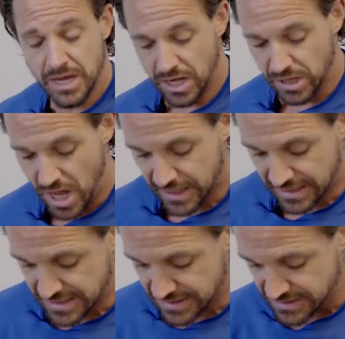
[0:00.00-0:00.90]

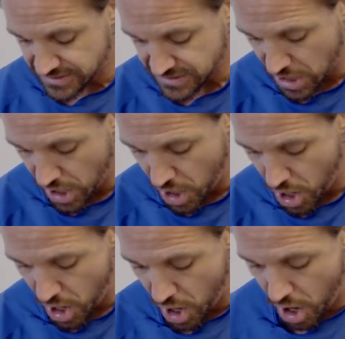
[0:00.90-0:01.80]
Clock is
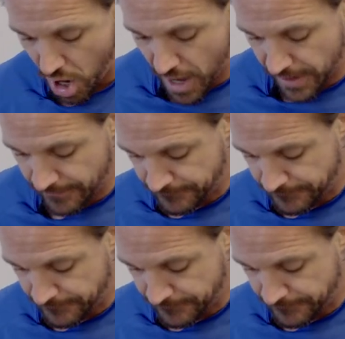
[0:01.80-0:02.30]
on.